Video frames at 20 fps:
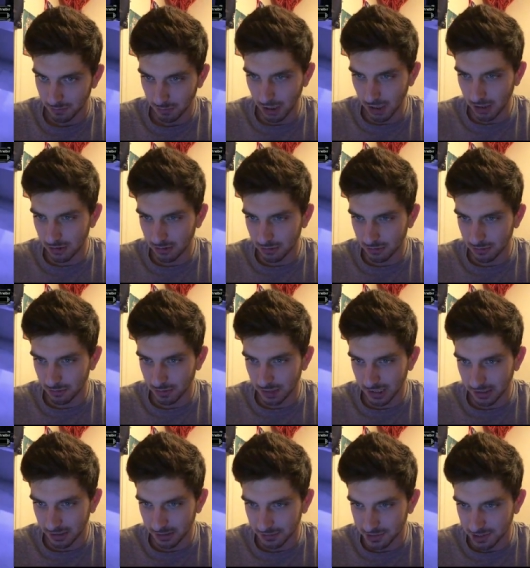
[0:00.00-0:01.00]
Whoa,
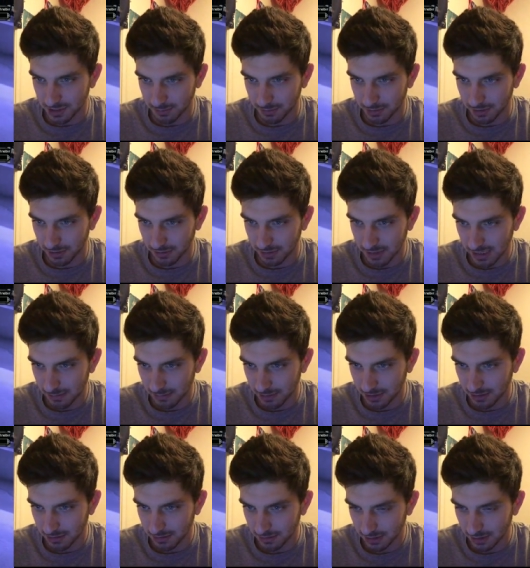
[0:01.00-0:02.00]
there goes something. Is that
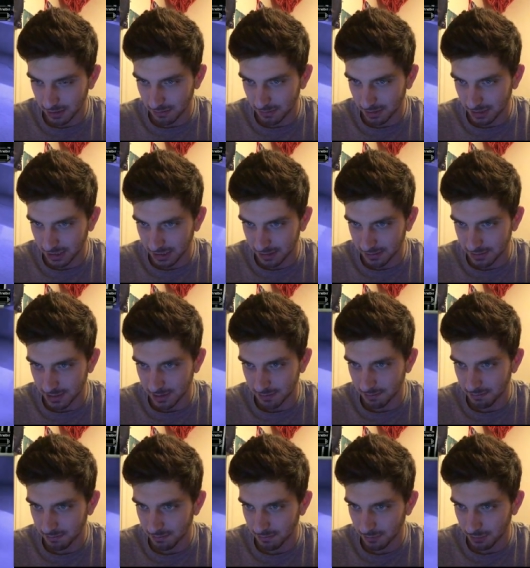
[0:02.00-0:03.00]
me? Nope, I think it was him.
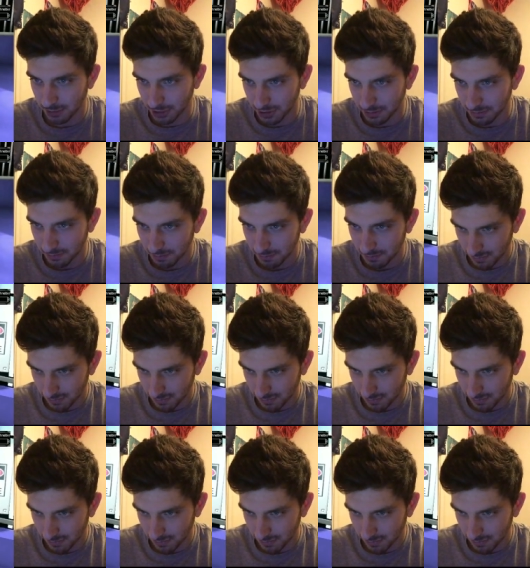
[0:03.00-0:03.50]
We're good.